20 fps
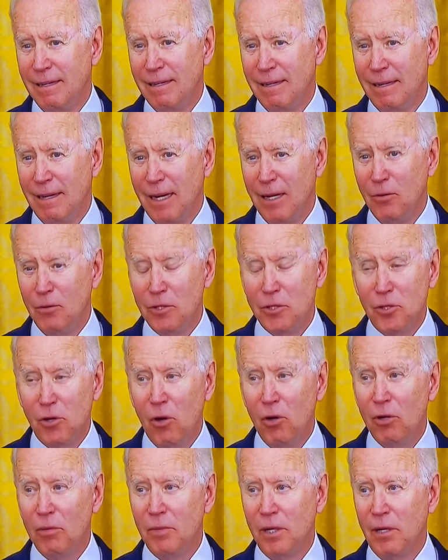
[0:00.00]
I wish all
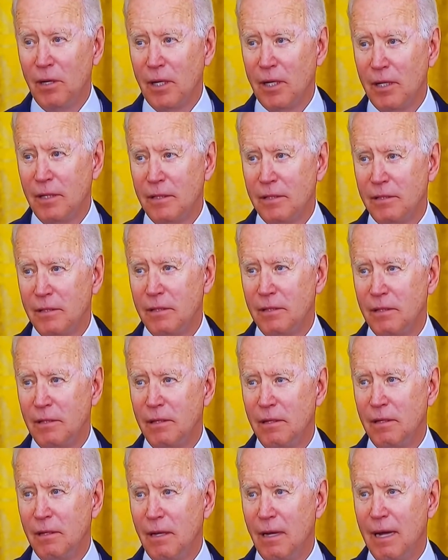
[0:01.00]
Americans
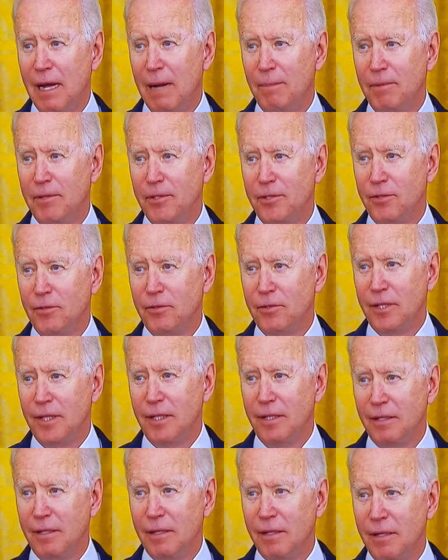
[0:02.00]
a happy Juneteenth.